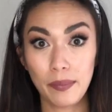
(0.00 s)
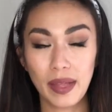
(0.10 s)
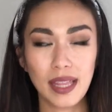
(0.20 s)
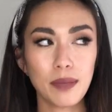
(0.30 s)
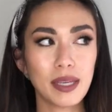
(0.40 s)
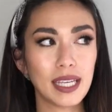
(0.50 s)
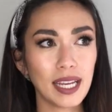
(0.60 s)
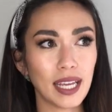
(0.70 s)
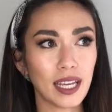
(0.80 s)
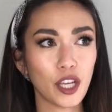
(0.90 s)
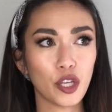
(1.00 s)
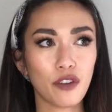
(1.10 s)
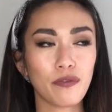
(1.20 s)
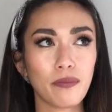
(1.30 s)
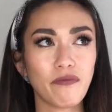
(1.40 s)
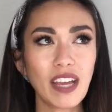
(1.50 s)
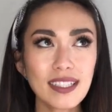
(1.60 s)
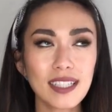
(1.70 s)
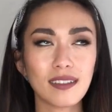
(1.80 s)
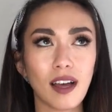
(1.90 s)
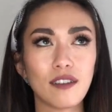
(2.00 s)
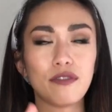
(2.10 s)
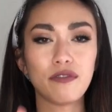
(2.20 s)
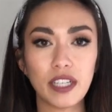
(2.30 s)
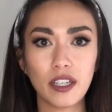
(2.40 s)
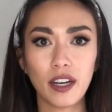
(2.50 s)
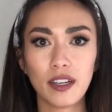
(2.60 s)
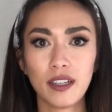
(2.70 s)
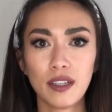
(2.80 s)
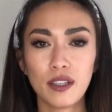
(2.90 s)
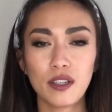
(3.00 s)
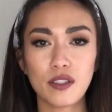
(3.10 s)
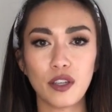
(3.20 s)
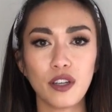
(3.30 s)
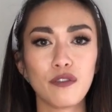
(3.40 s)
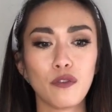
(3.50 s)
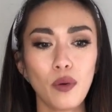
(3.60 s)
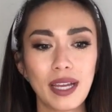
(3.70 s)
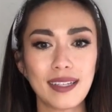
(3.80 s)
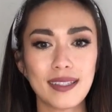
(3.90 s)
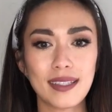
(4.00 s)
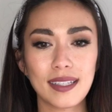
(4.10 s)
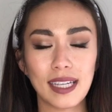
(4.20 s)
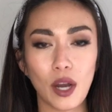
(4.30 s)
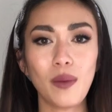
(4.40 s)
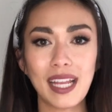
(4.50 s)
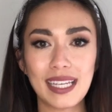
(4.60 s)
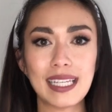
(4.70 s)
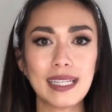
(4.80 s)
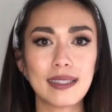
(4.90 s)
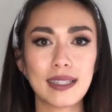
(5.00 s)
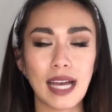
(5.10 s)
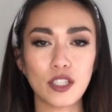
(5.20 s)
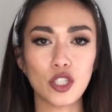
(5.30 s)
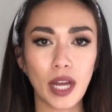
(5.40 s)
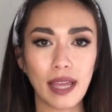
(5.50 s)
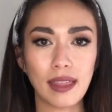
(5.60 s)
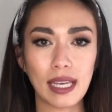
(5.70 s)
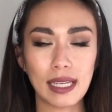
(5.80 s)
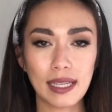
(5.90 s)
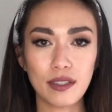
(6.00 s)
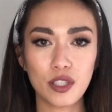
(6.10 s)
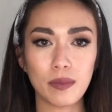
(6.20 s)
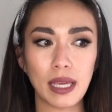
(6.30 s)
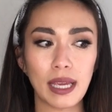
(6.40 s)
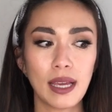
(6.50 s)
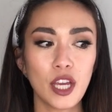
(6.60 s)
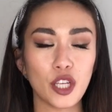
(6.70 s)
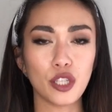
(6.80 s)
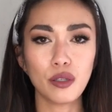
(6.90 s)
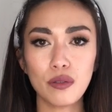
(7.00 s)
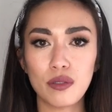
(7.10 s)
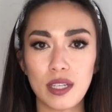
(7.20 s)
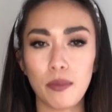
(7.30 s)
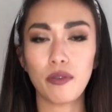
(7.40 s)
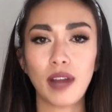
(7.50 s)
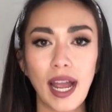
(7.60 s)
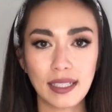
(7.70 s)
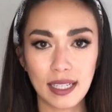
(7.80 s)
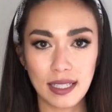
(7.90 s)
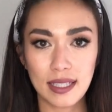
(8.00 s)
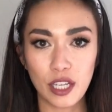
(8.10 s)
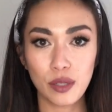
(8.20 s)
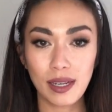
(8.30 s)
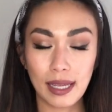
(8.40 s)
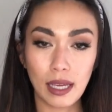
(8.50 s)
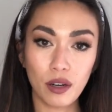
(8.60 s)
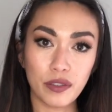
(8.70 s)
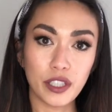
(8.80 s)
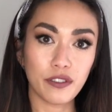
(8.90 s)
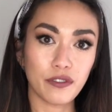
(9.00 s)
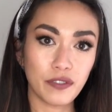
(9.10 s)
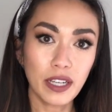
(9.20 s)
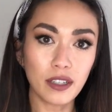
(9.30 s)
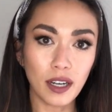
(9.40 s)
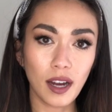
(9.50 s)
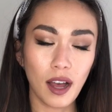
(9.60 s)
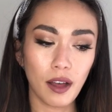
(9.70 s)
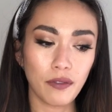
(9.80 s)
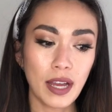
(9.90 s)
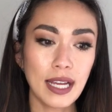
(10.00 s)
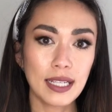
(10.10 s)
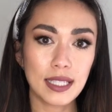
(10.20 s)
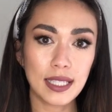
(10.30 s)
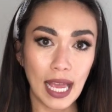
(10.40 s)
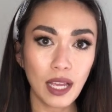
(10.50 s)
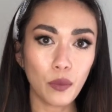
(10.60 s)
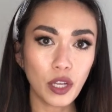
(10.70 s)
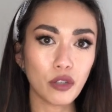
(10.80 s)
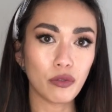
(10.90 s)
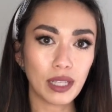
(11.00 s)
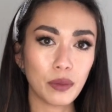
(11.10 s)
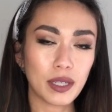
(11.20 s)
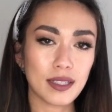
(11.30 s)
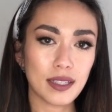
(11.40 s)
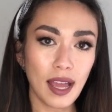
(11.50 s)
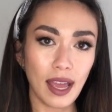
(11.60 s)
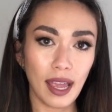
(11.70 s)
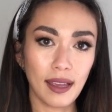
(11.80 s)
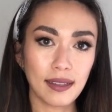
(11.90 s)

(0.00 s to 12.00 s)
In the beginning, you're facing a lot of fear. So your voice, you know, it needs that strength. It needs to be used and practiced, and you need to get over your fear of saying what you really want to say.